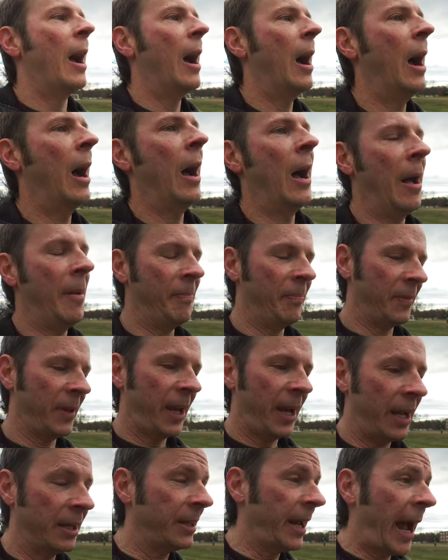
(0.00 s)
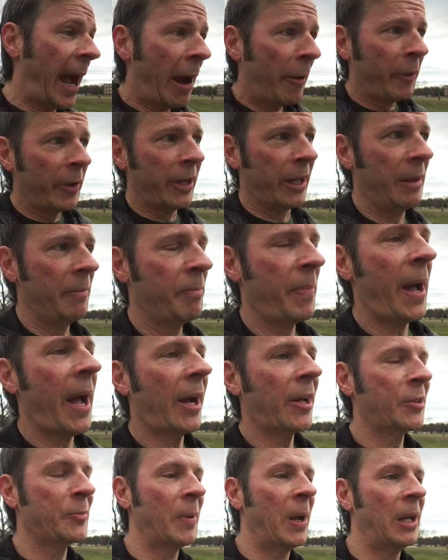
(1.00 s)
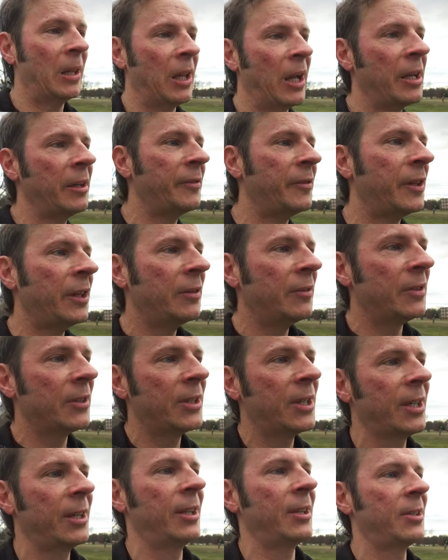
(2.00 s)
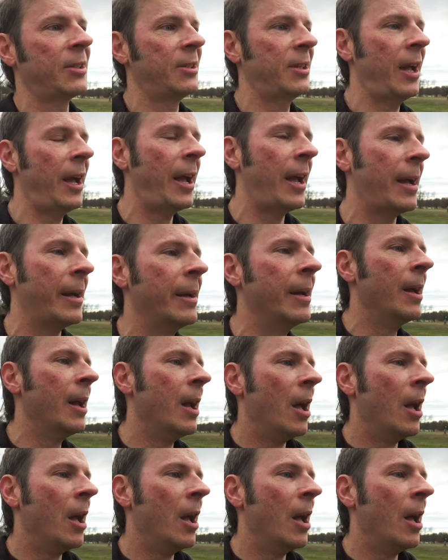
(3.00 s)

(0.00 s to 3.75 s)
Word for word: um, and how it impacts my life even to this day.